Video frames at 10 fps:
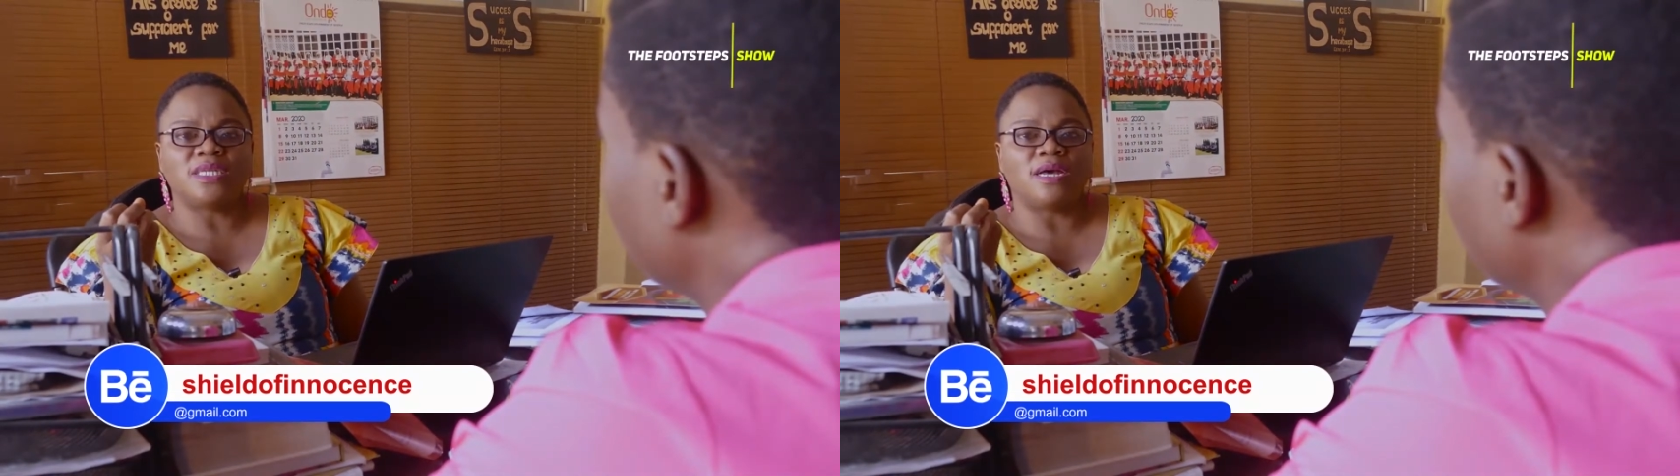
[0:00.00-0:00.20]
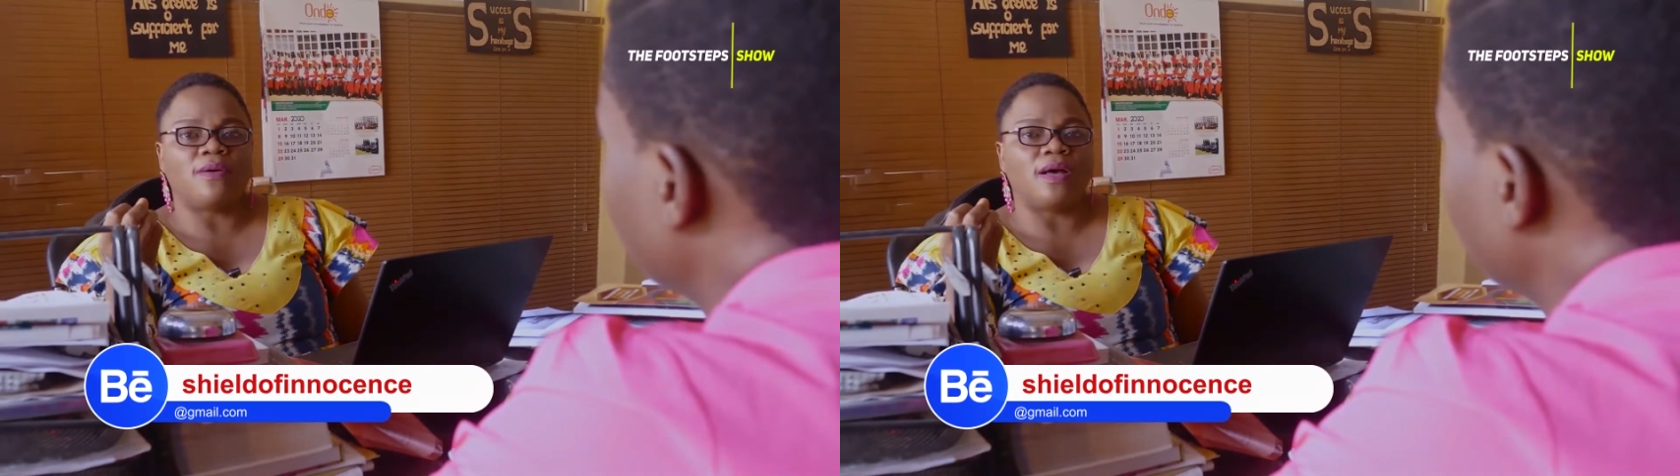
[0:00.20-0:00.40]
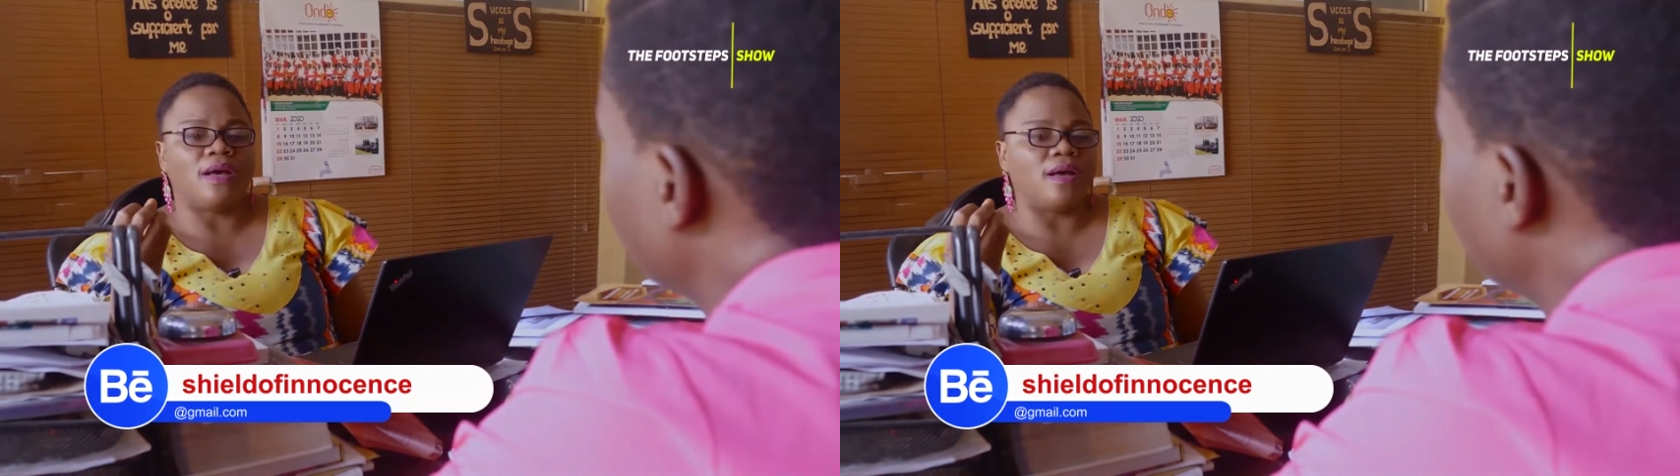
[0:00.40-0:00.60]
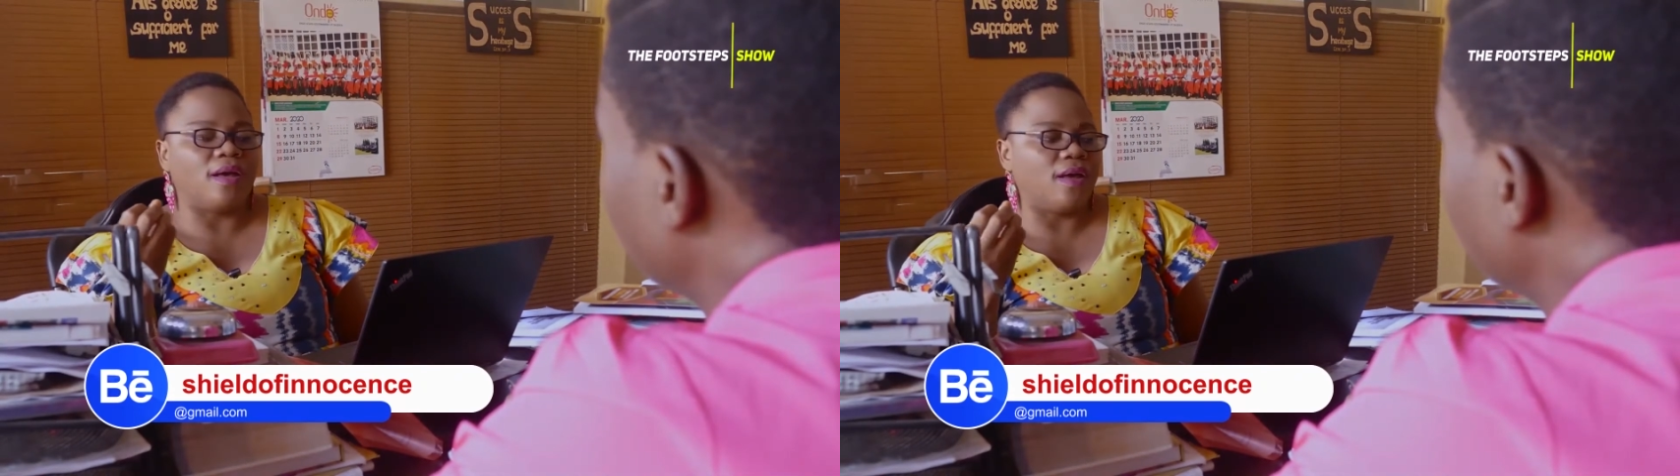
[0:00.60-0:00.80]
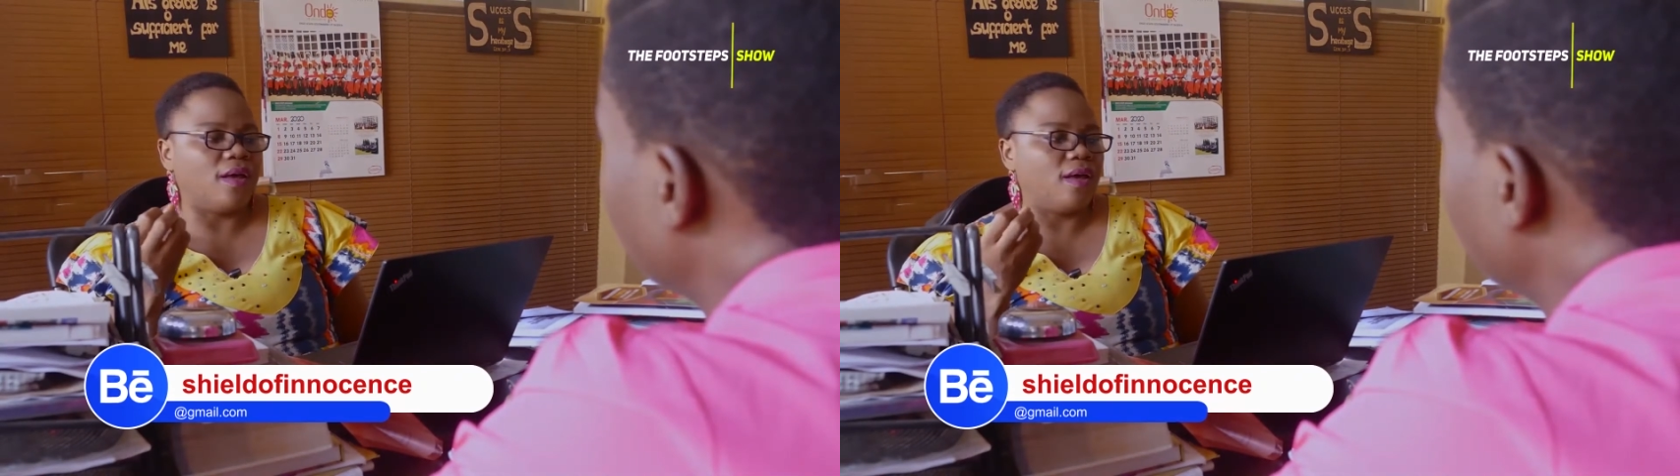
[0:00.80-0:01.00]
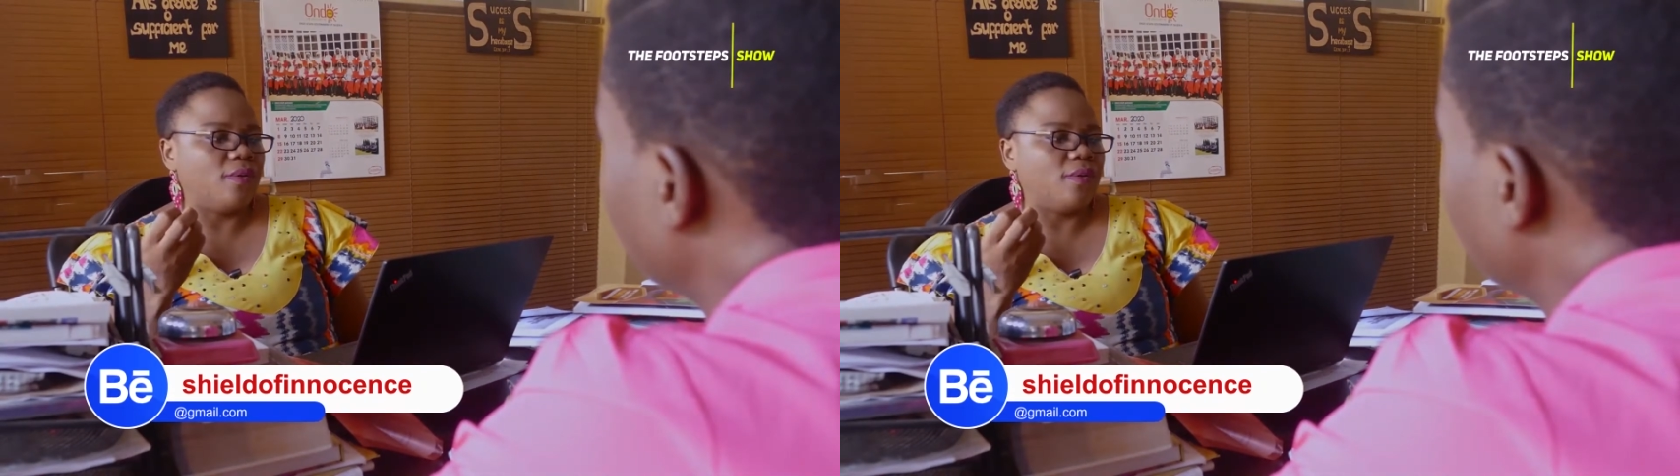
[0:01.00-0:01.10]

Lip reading: are